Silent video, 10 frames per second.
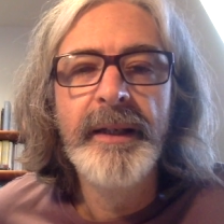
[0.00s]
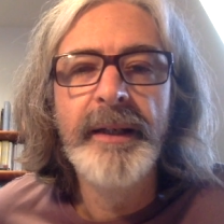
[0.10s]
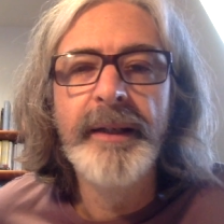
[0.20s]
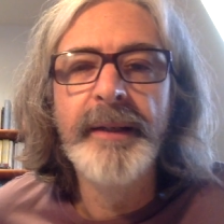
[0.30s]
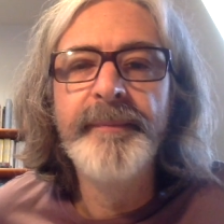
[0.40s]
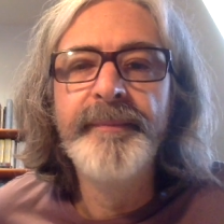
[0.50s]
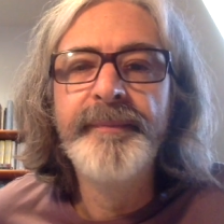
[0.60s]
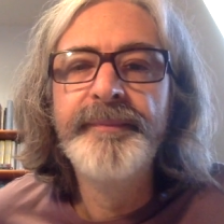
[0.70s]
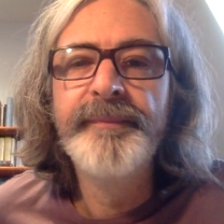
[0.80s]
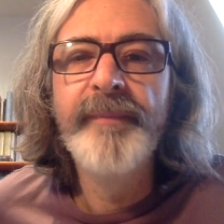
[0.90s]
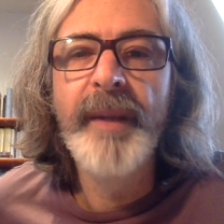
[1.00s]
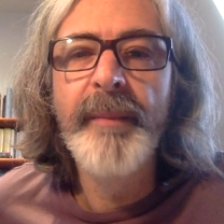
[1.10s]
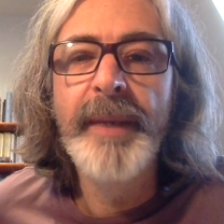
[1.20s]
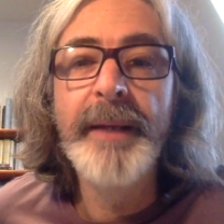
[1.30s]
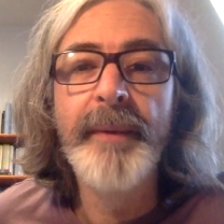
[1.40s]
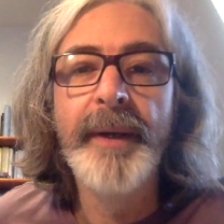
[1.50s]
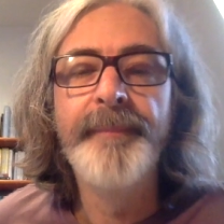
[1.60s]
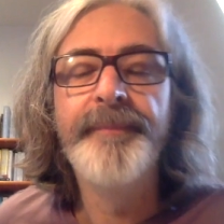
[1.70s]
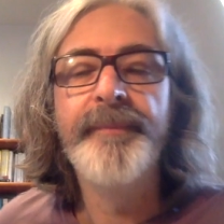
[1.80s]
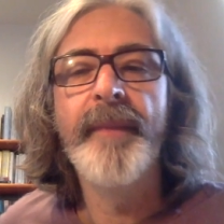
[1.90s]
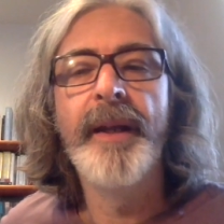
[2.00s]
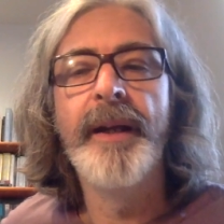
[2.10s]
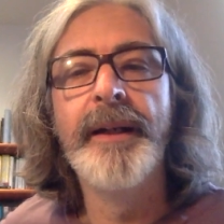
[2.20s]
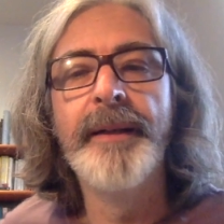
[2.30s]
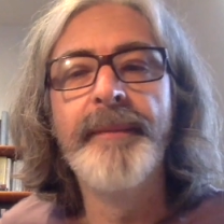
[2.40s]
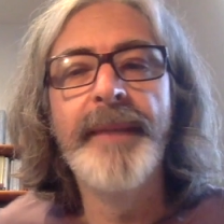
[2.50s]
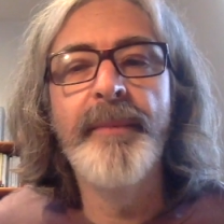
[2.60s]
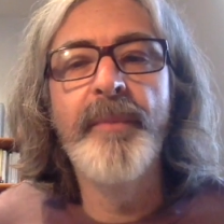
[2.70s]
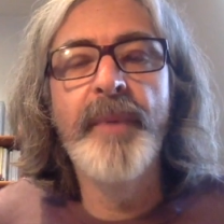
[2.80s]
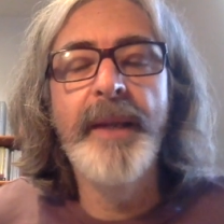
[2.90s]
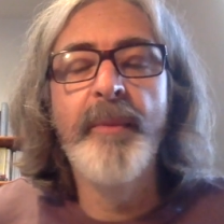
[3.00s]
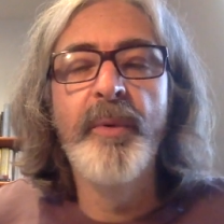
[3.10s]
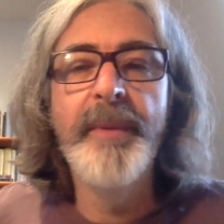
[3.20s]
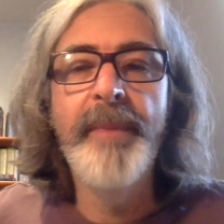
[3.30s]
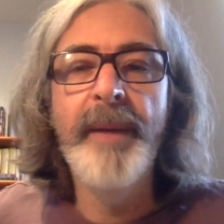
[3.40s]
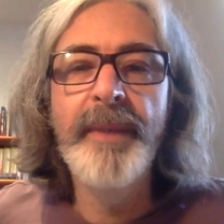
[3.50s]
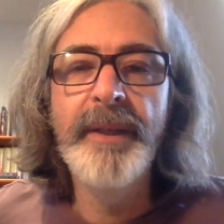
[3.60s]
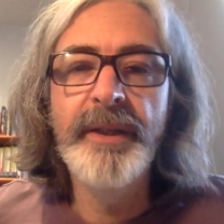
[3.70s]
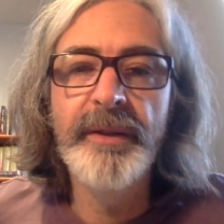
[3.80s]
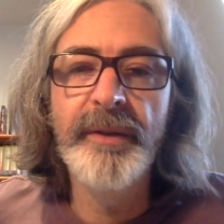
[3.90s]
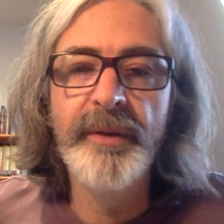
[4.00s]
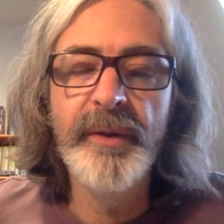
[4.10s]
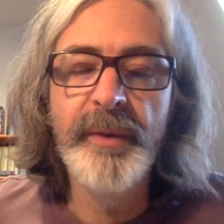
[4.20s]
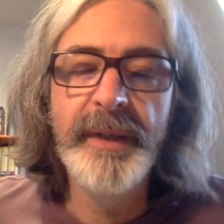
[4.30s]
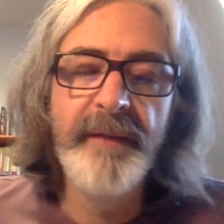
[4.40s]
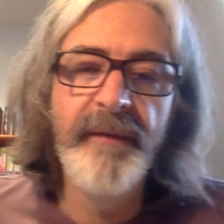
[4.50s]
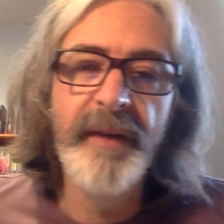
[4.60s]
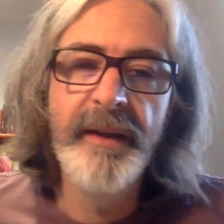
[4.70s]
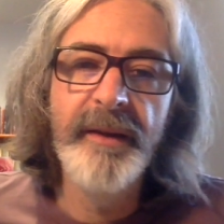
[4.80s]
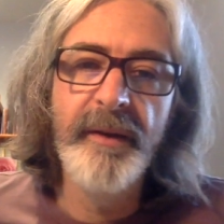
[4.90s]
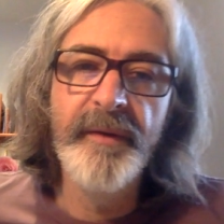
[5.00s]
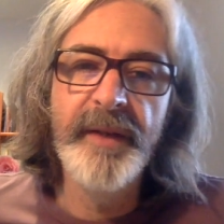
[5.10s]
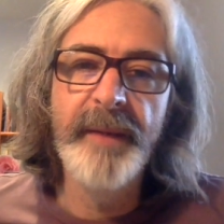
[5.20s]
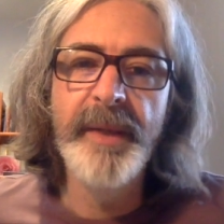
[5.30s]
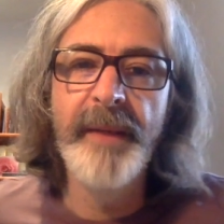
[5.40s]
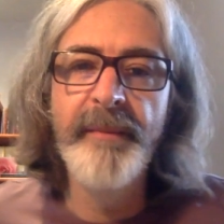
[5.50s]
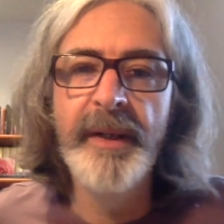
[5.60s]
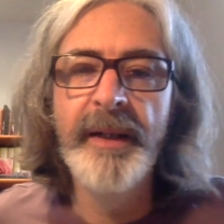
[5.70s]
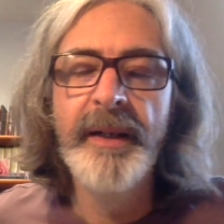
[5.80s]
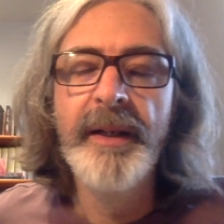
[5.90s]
But anyway, it will be published on the 25th of September